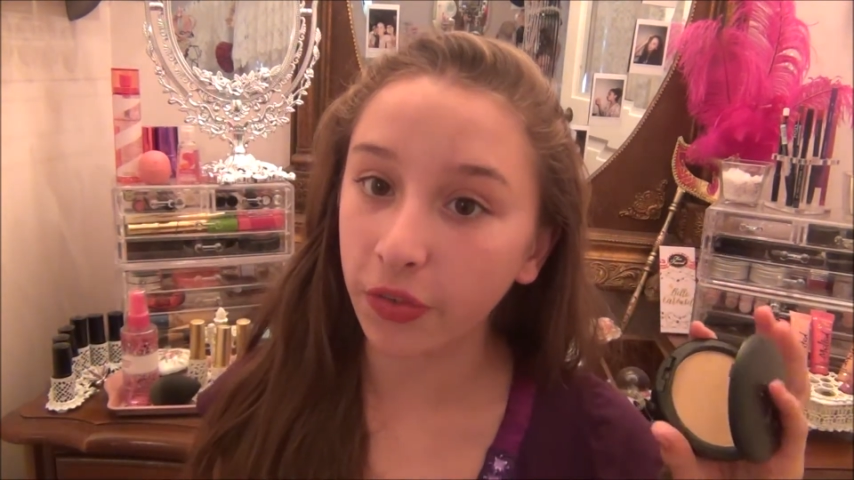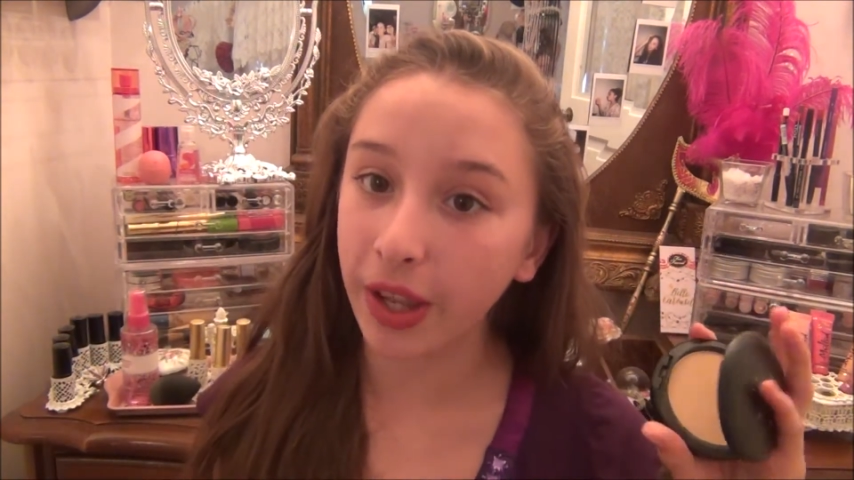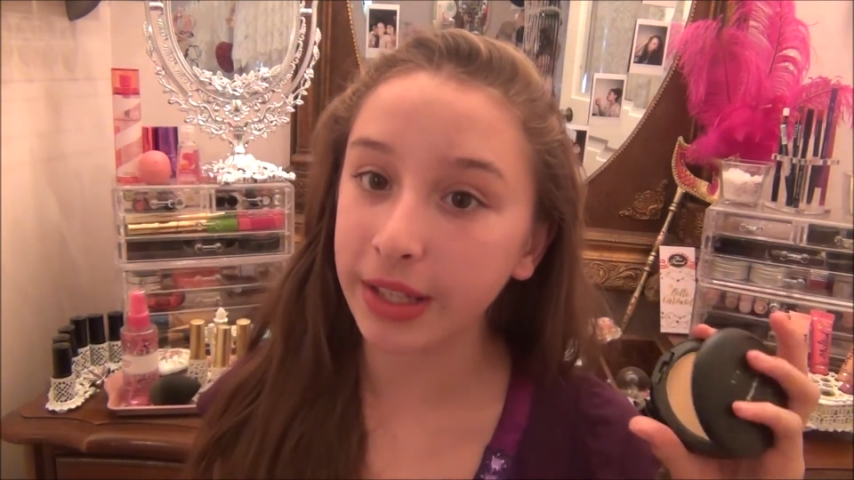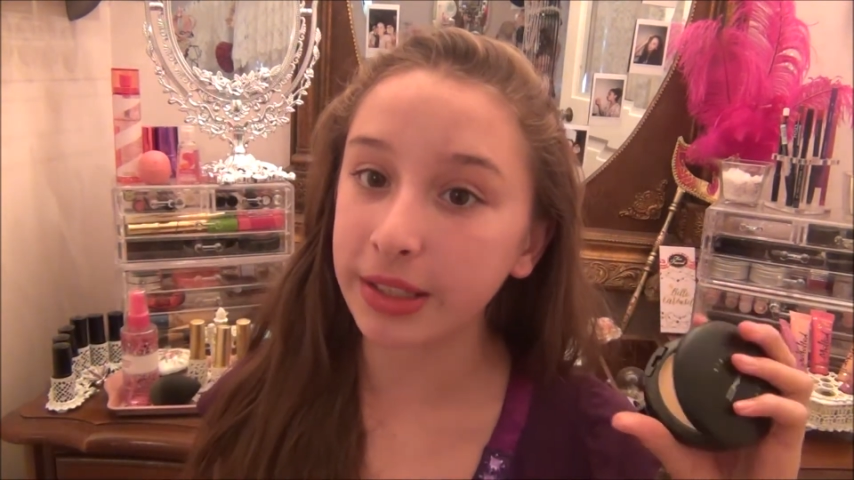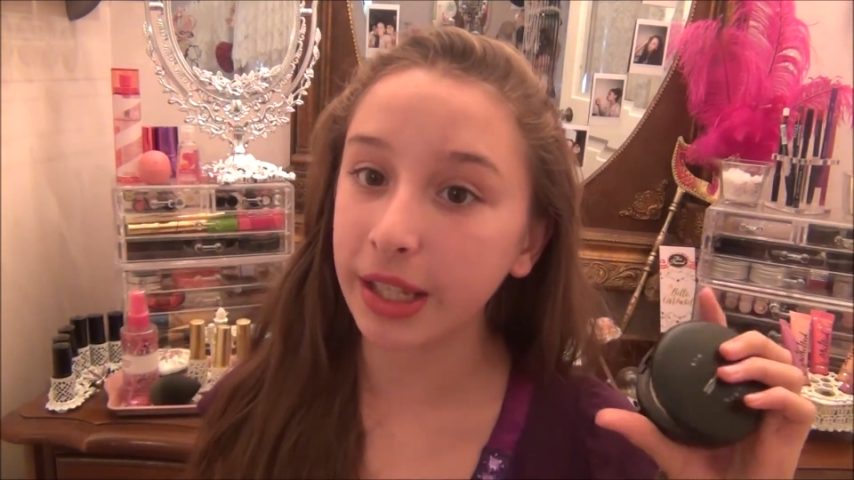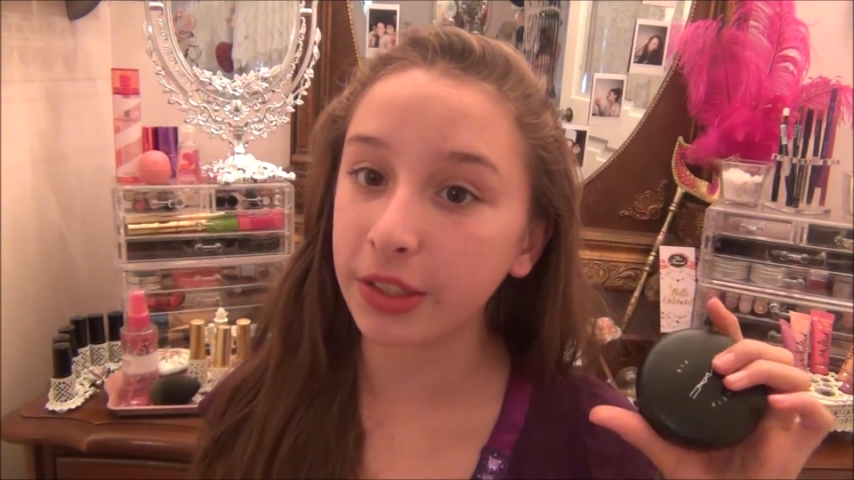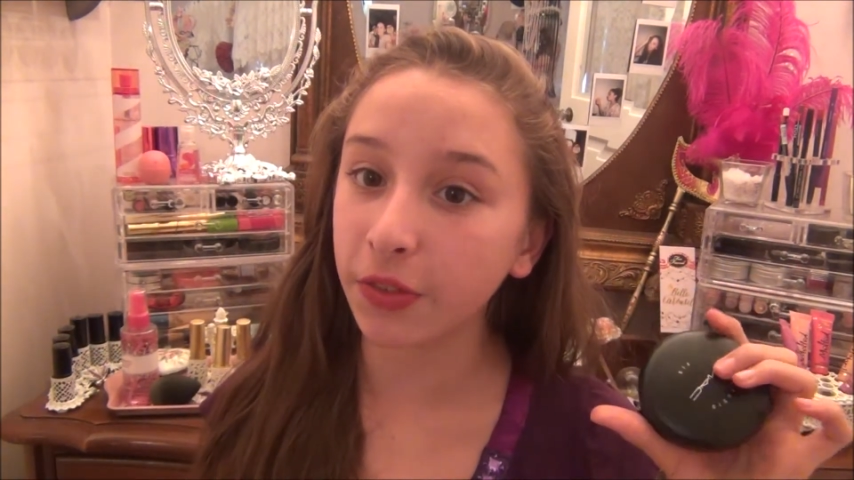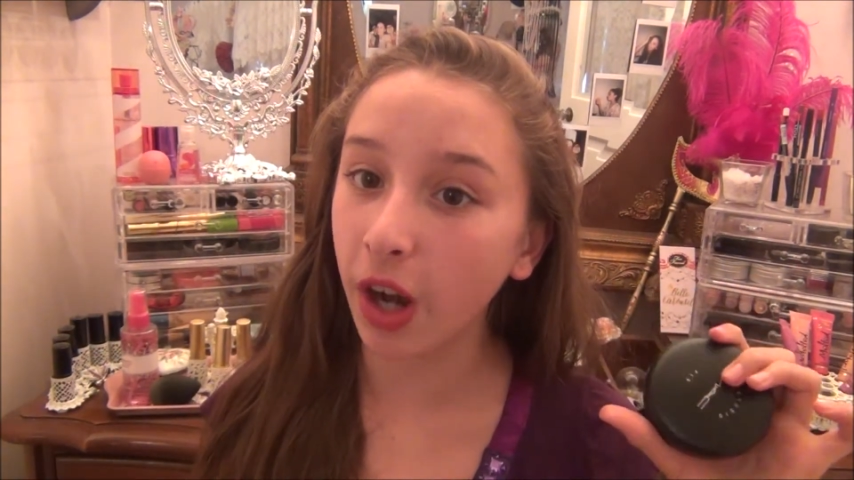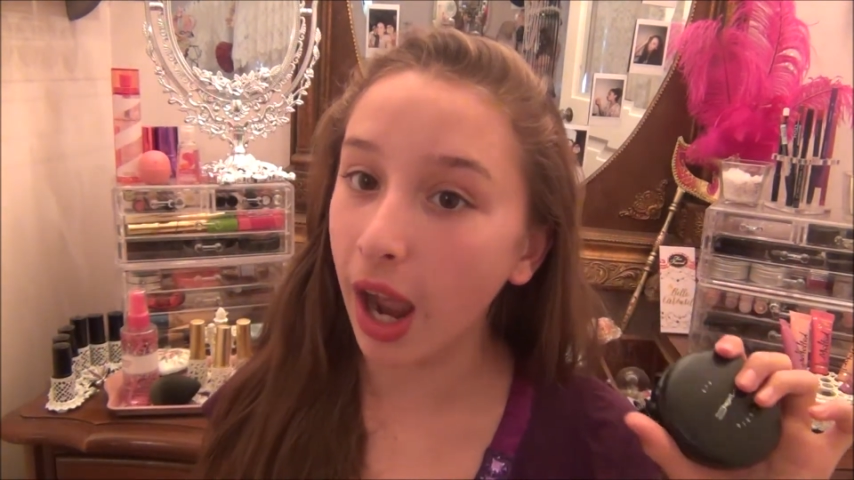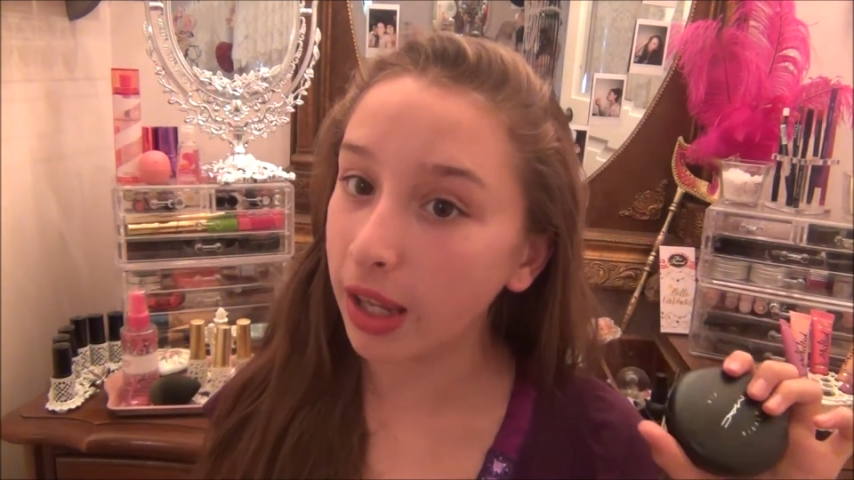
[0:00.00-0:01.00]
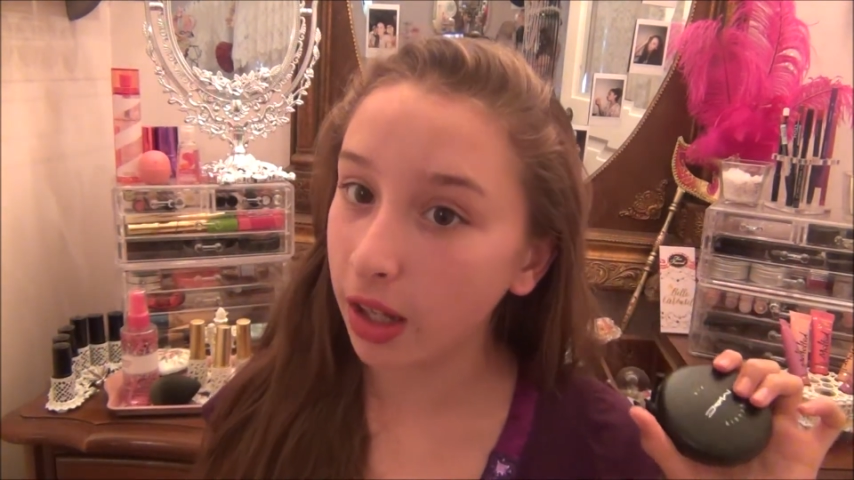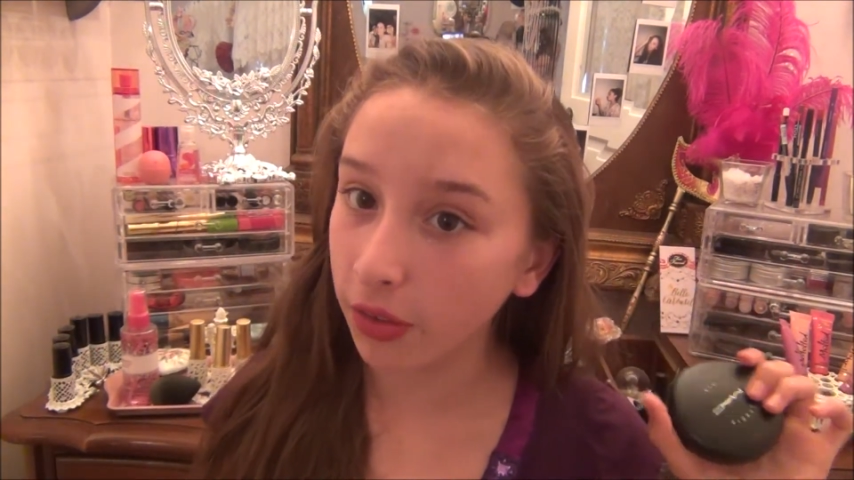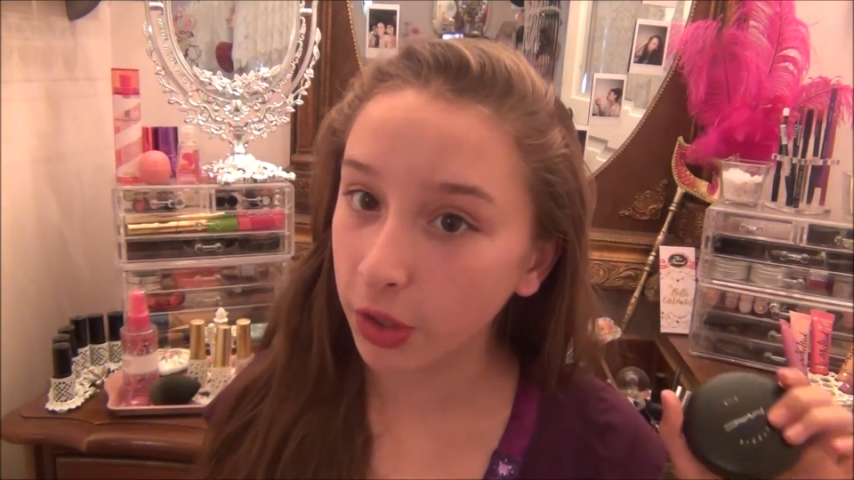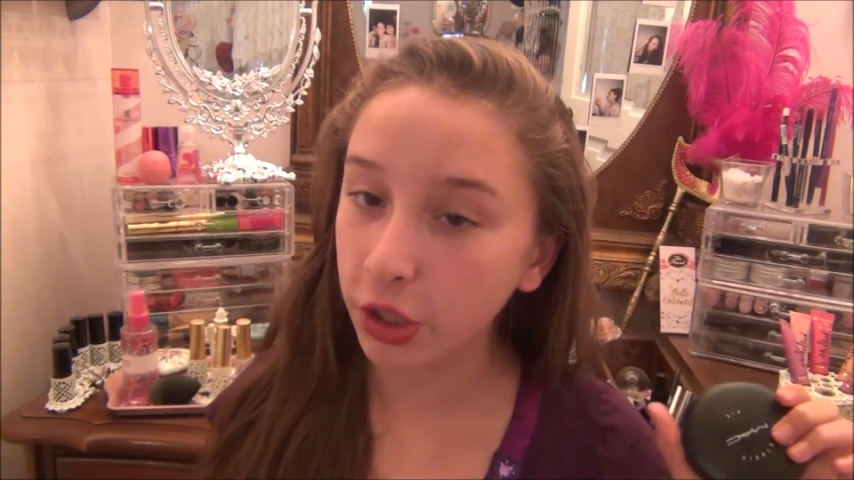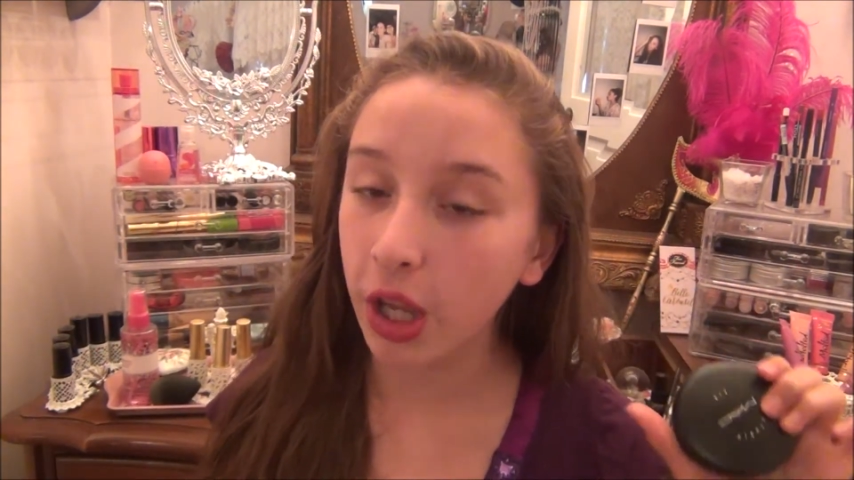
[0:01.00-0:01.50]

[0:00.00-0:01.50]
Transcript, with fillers: face. It's for high coverage.